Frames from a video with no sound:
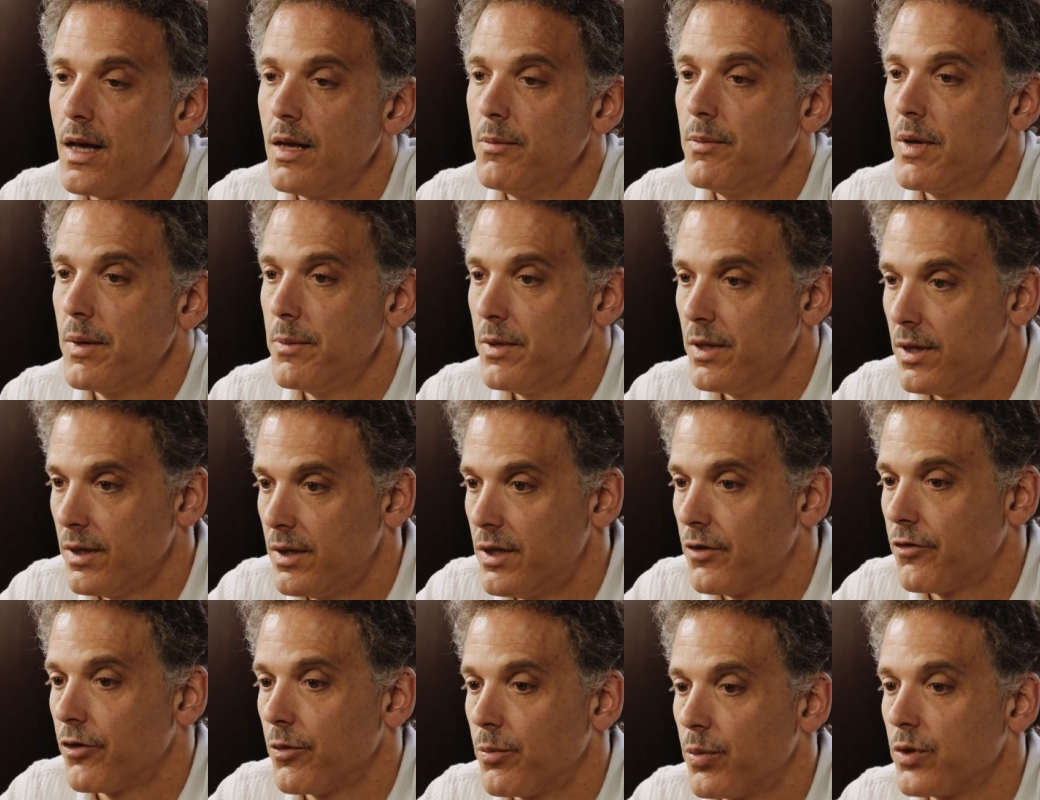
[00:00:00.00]
and maybe the
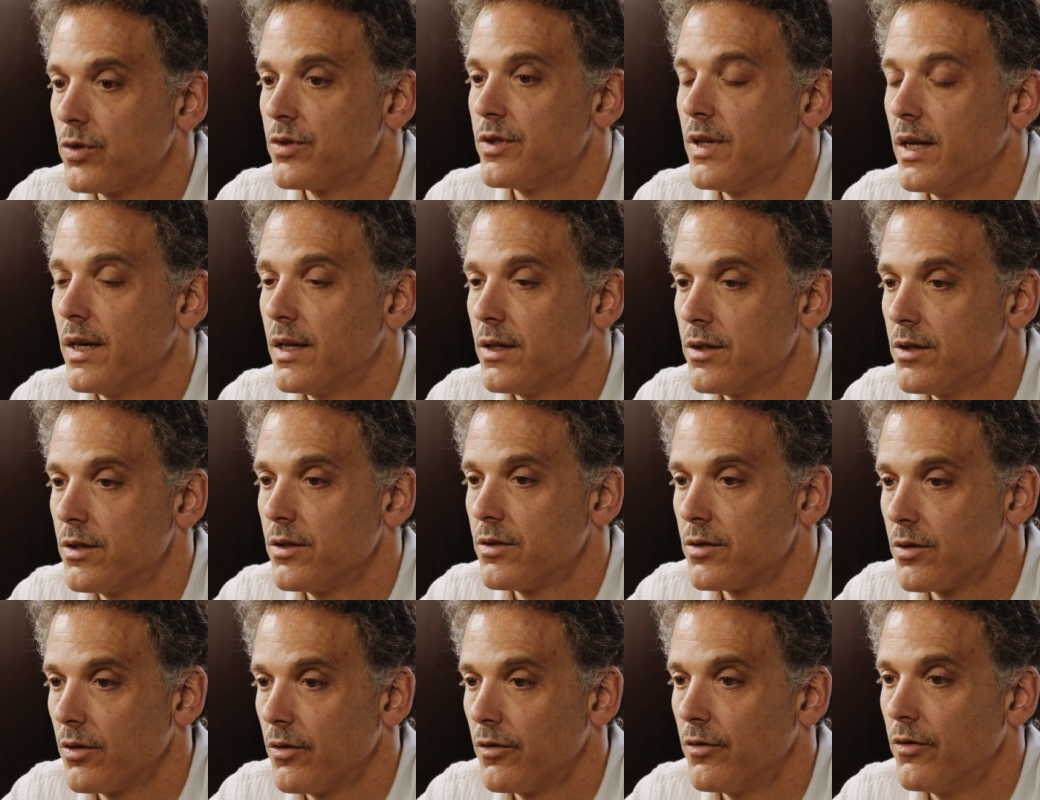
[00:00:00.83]
different
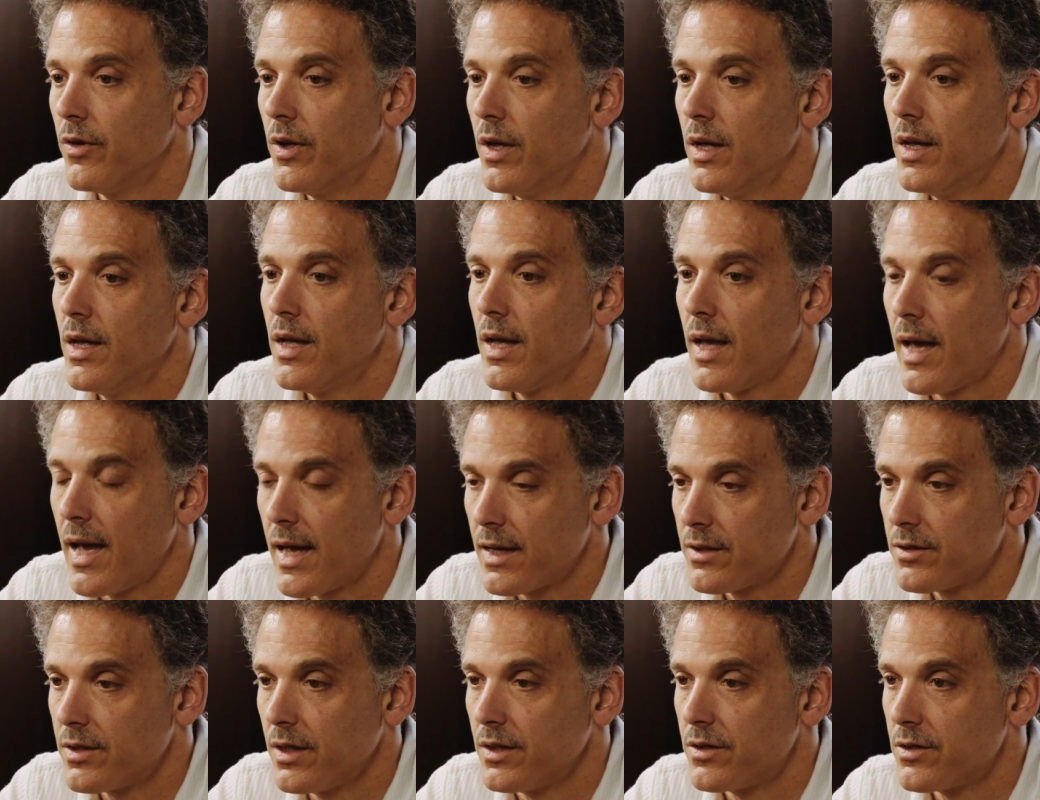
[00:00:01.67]
percentages of
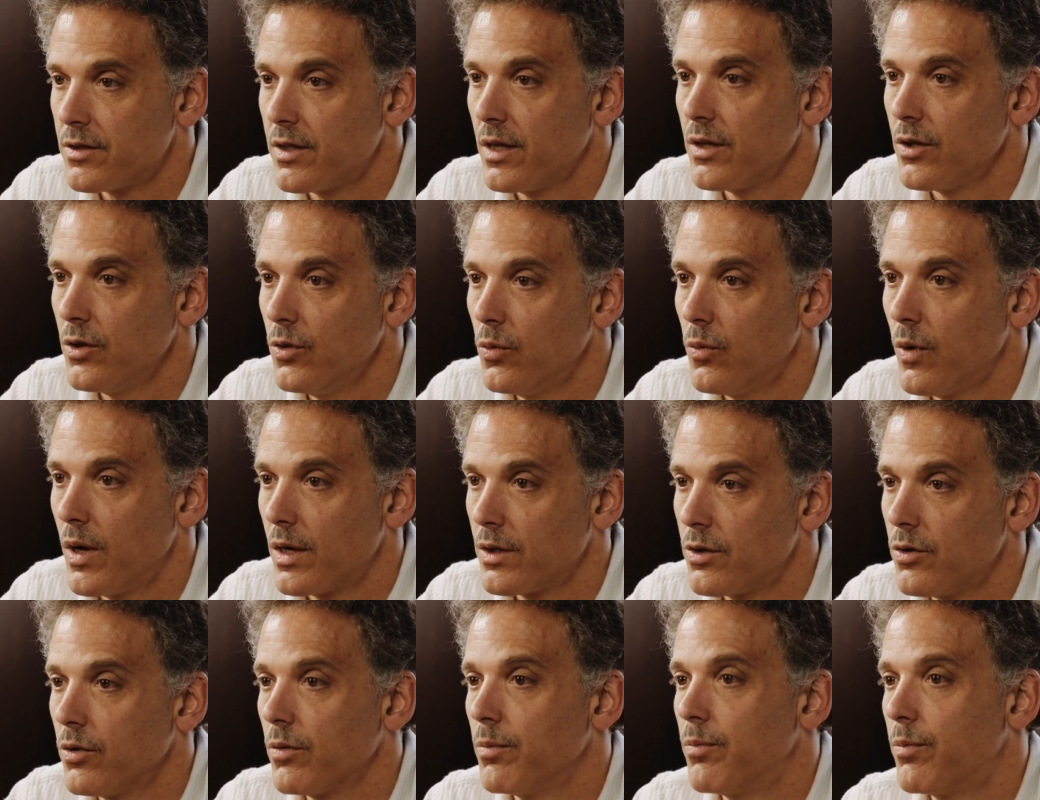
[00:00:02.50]
assets that you
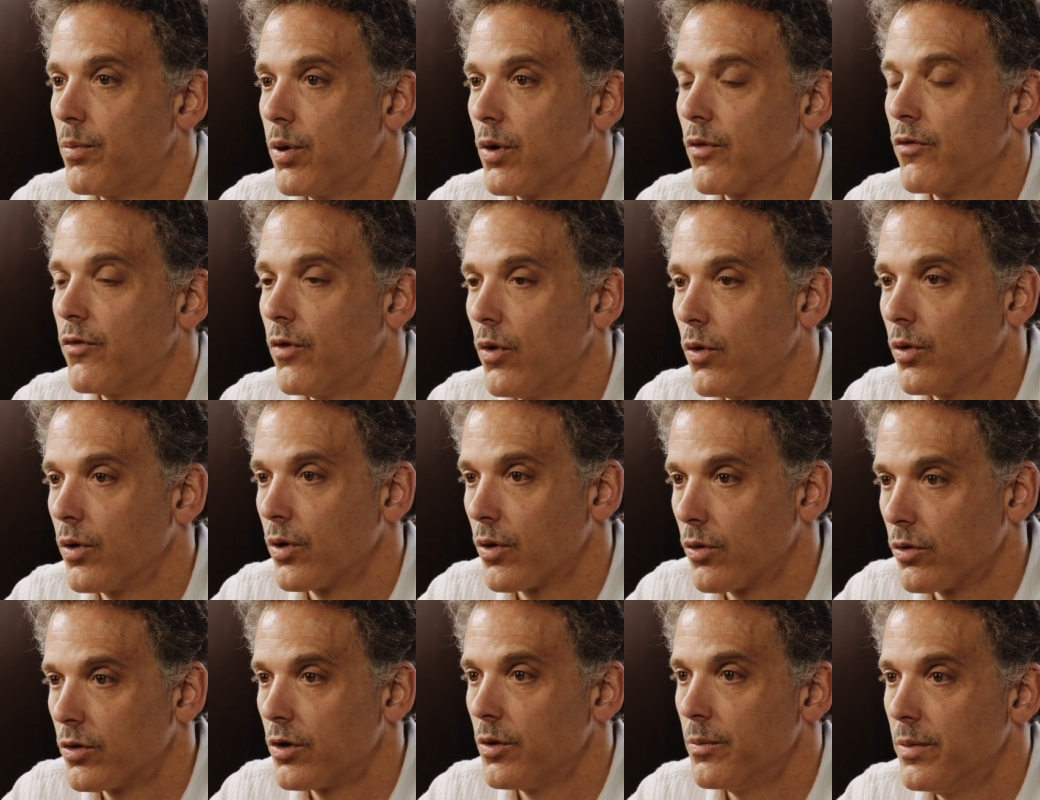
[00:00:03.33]
want your
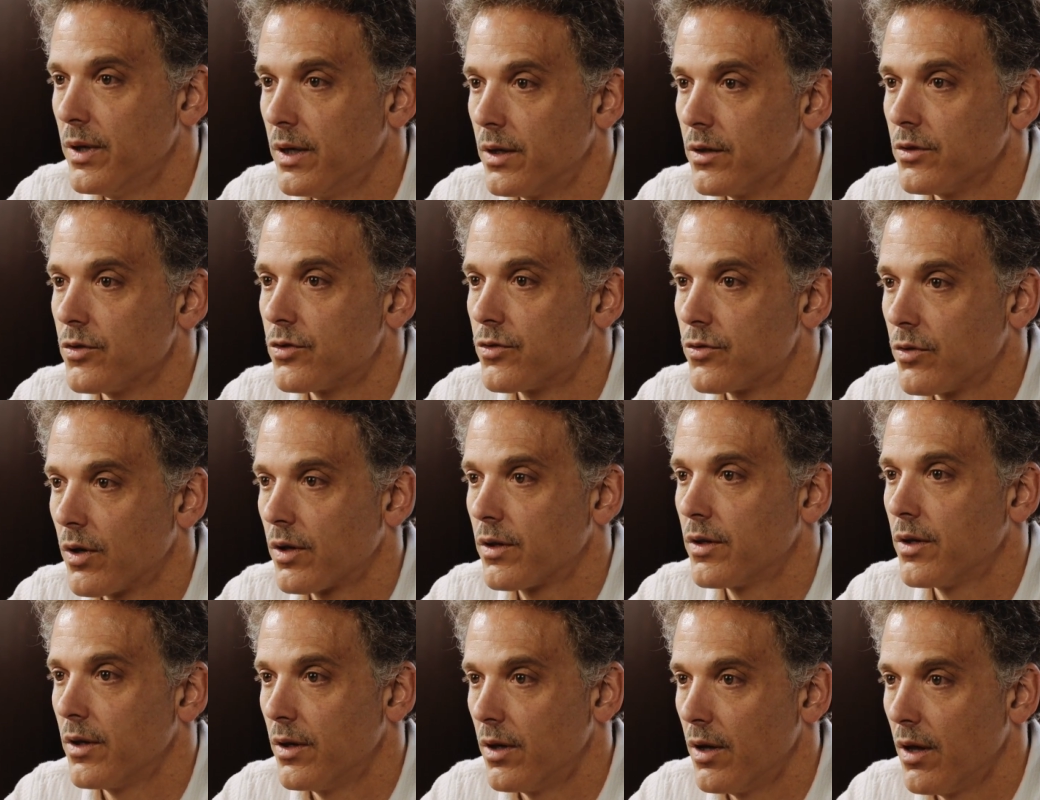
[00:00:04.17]
portfolio to be
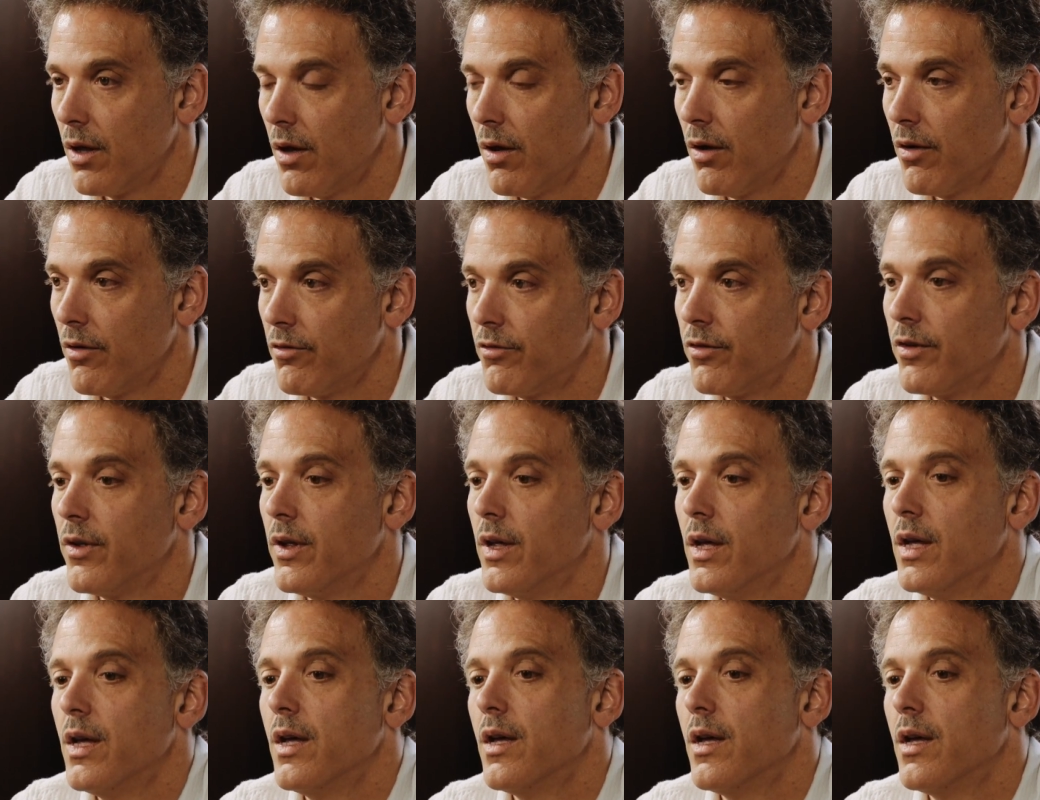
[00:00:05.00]
constructed of